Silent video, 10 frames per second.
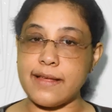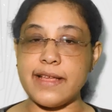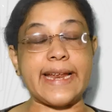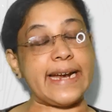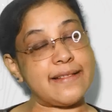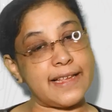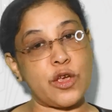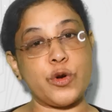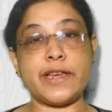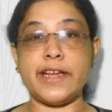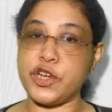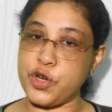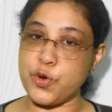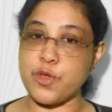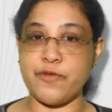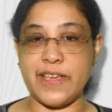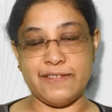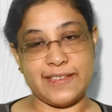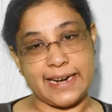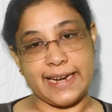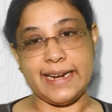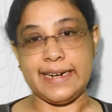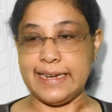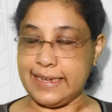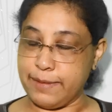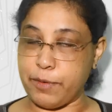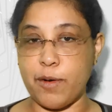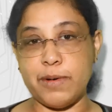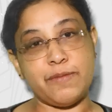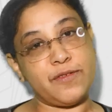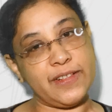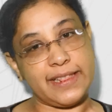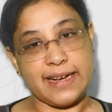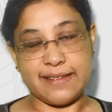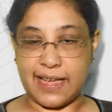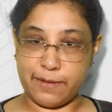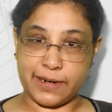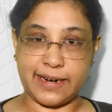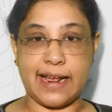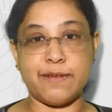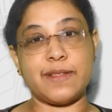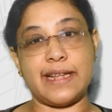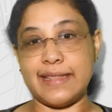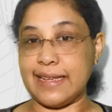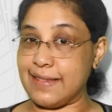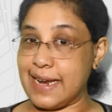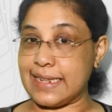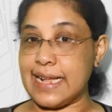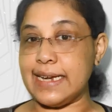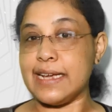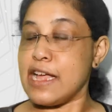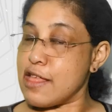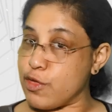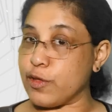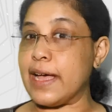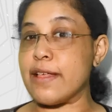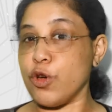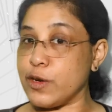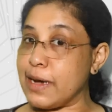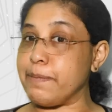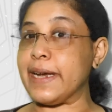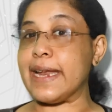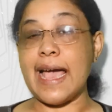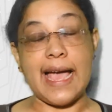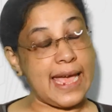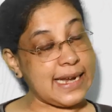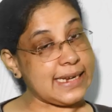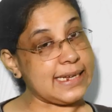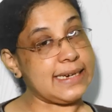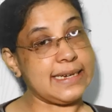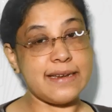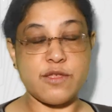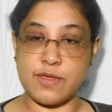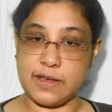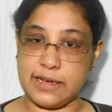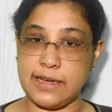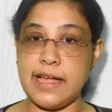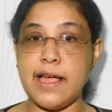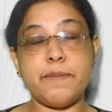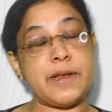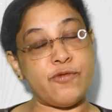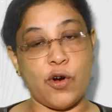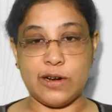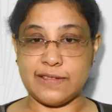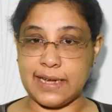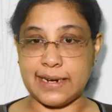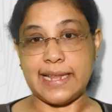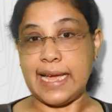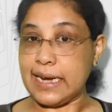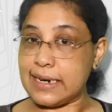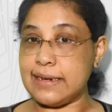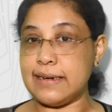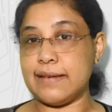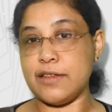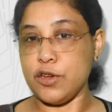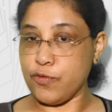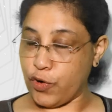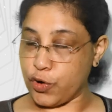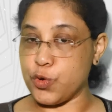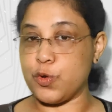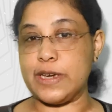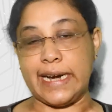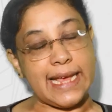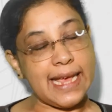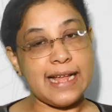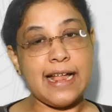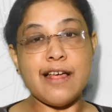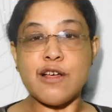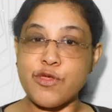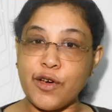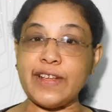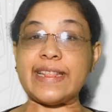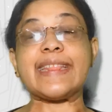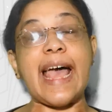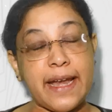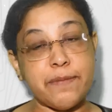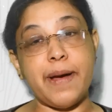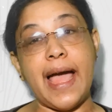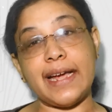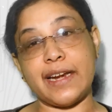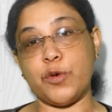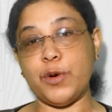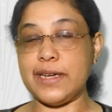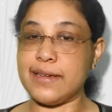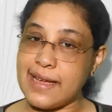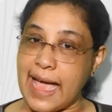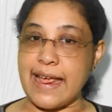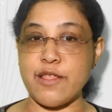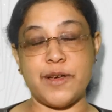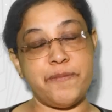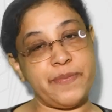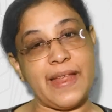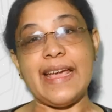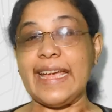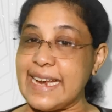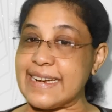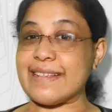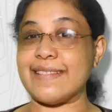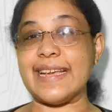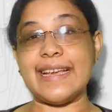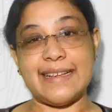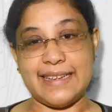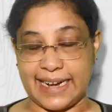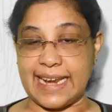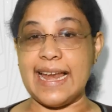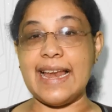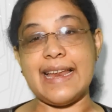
internal security issues, we have studied the problems with the cyber crimes and things like that. So, the social media and its pitfalls are there for you to study. So, with that background and some interesting real